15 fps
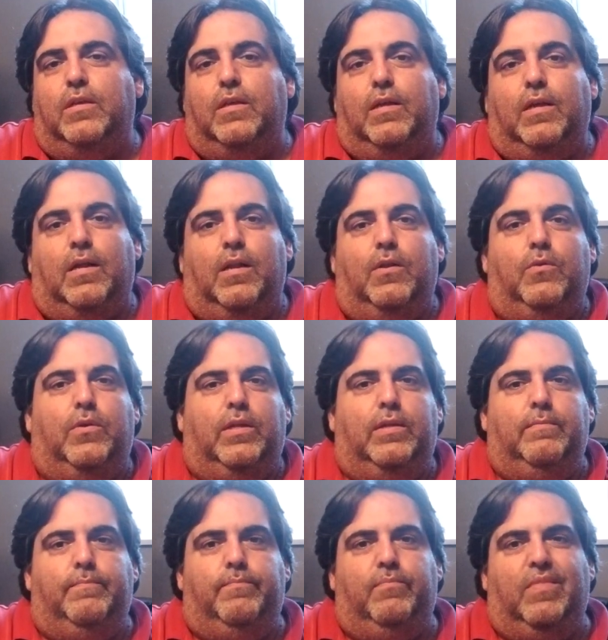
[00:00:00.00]

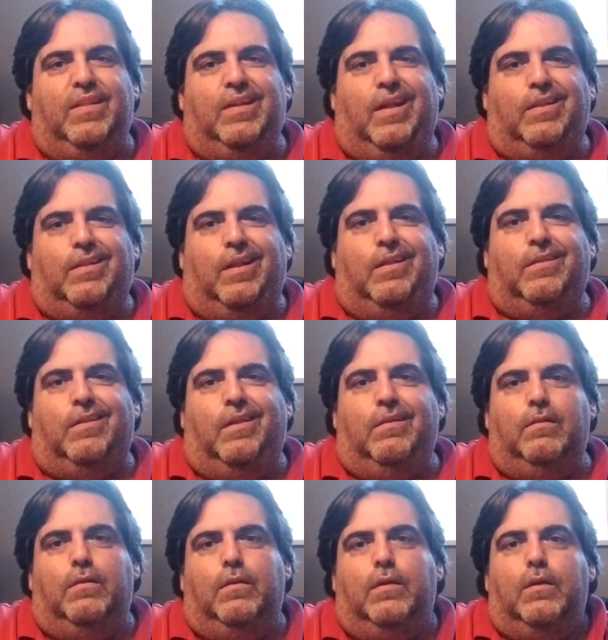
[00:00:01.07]
including
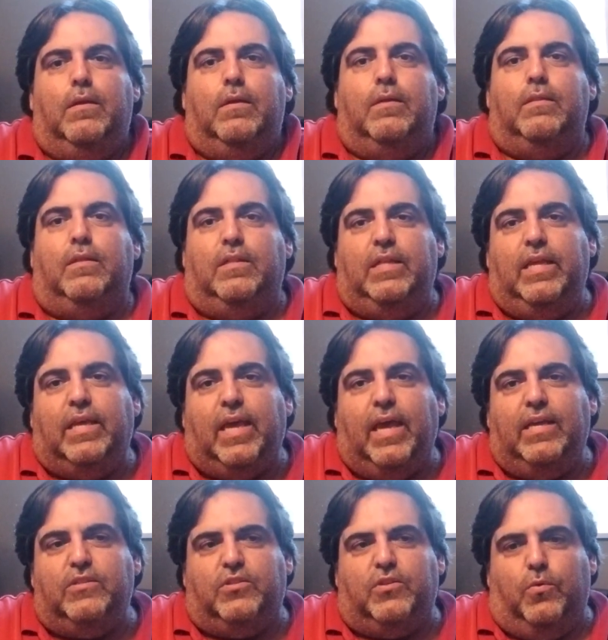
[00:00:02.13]
the
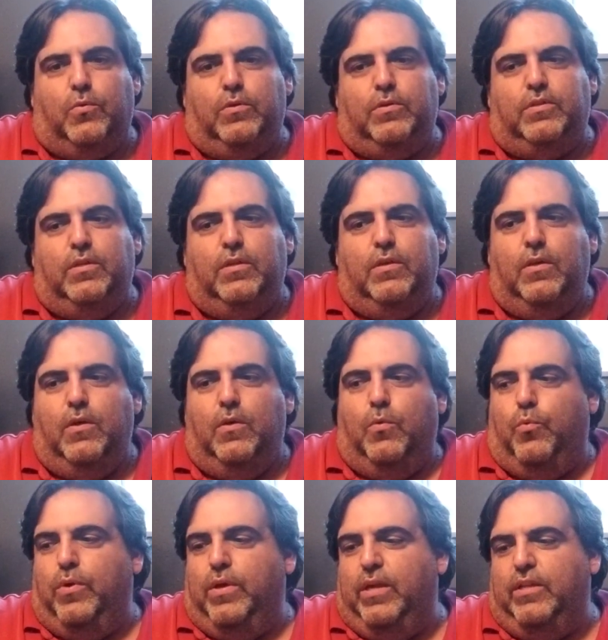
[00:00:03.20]
DK scores,
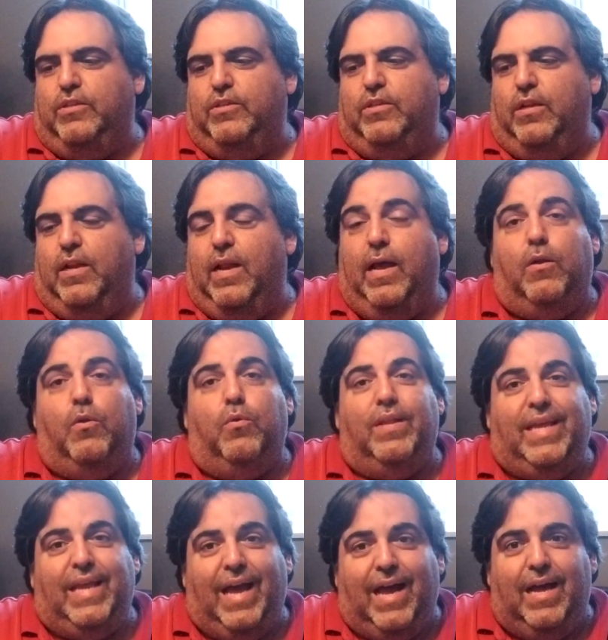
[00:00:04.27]
which not
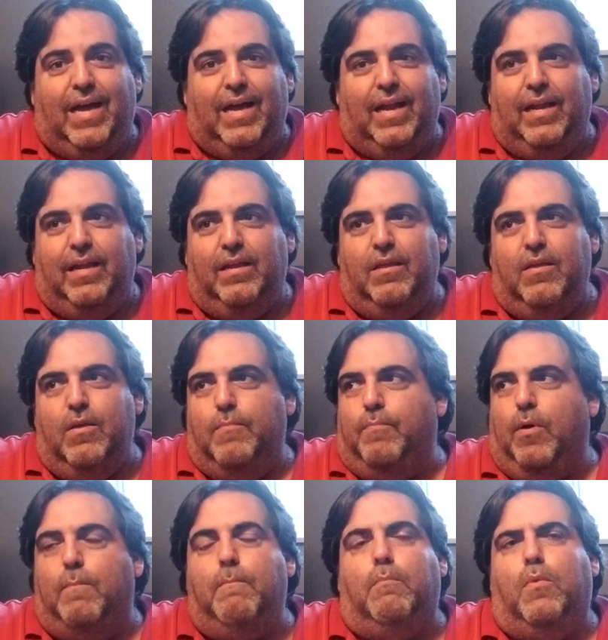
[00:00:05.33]
only I,
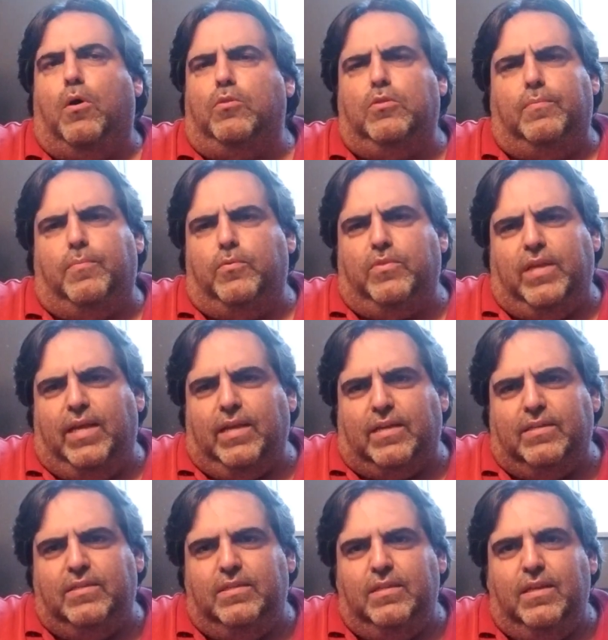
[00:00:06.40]
but multiple
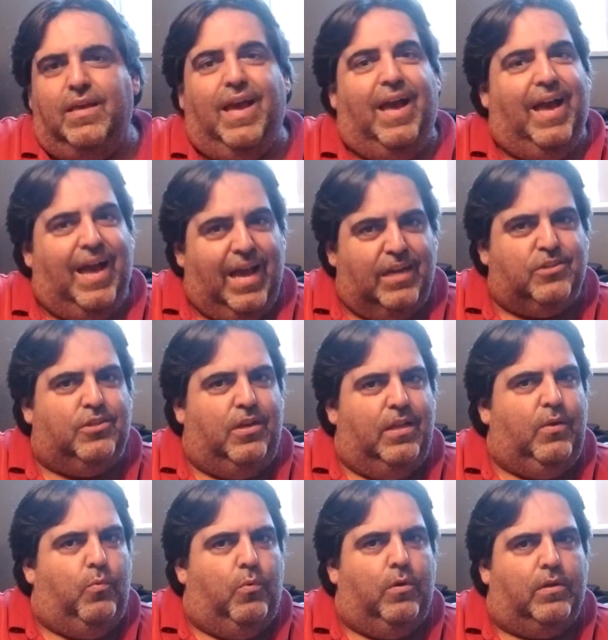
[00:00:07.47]
techs actually
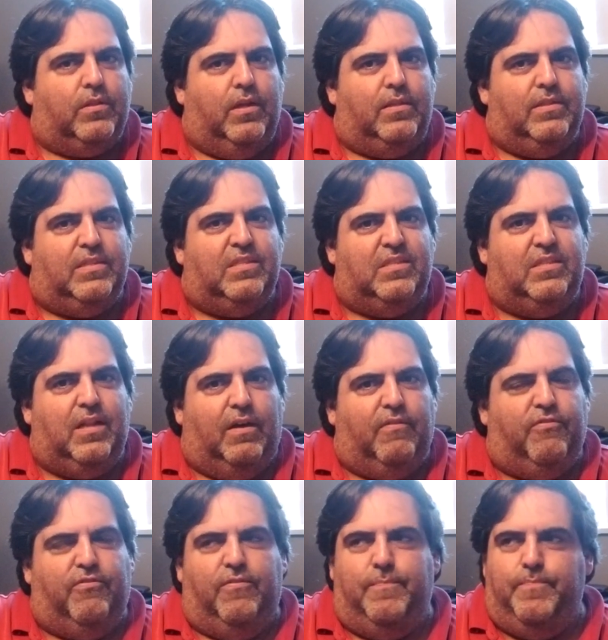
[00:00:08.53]
worked on this stuff.
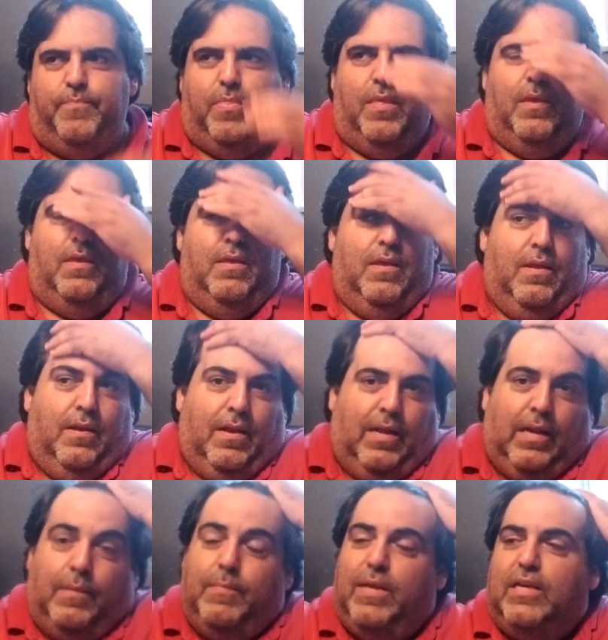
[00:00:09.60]
Now
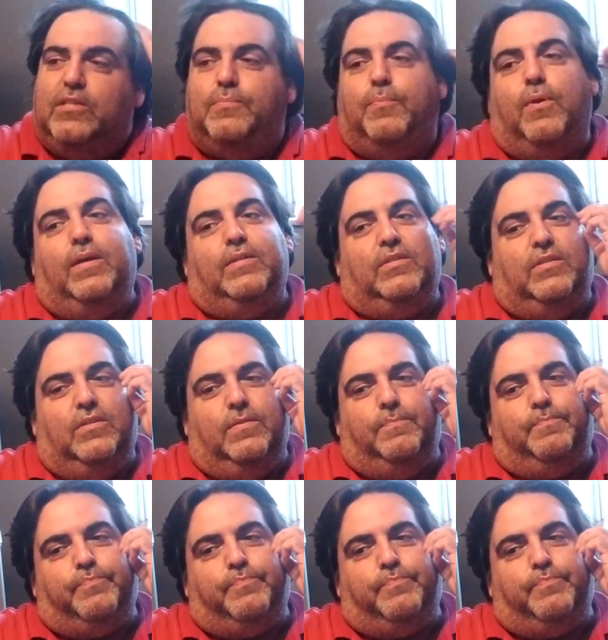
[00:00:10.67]
let me express